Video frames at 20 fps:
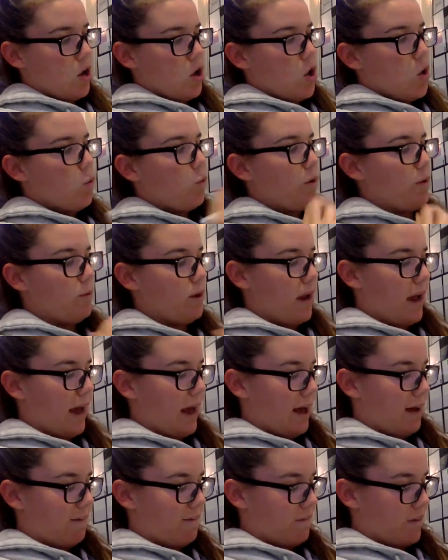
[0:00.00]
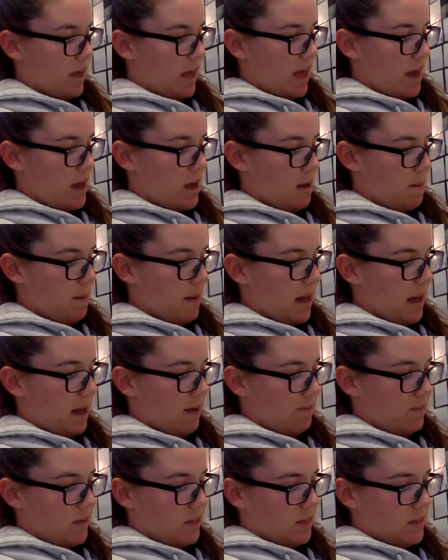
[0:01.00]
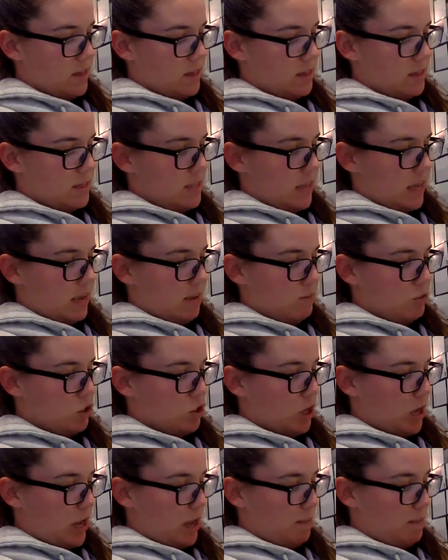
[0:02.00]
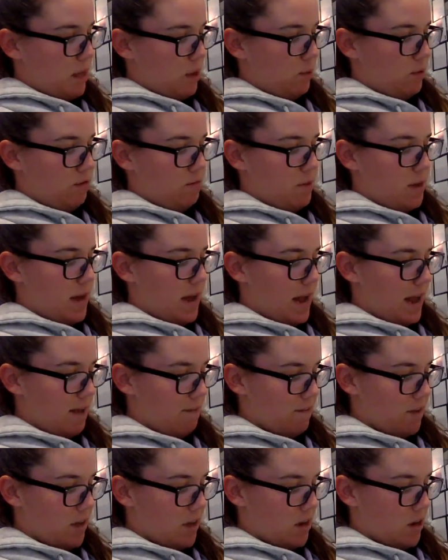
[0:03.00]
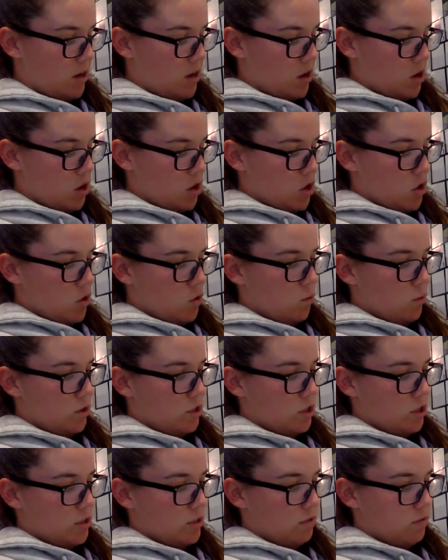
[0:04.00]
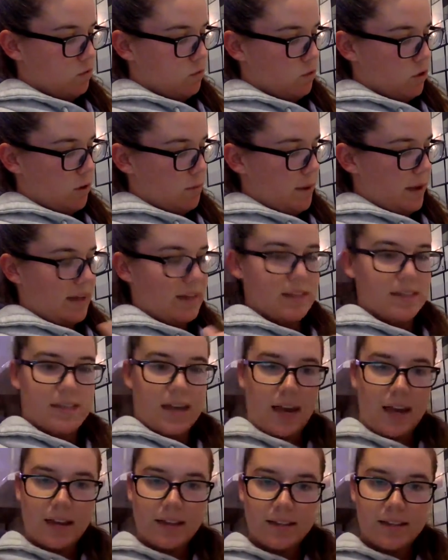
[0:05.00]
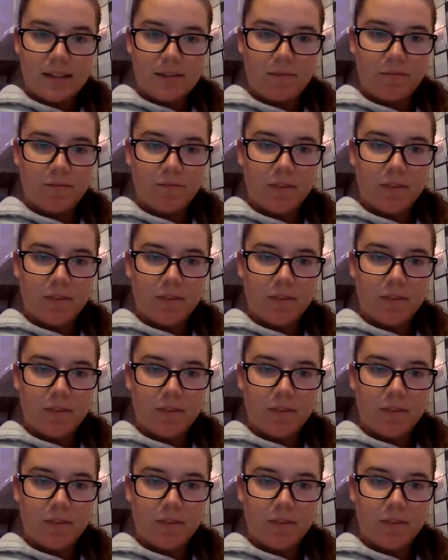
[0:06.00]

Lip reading: we would end up having the same shape that we've been having, which is a 4 by 6.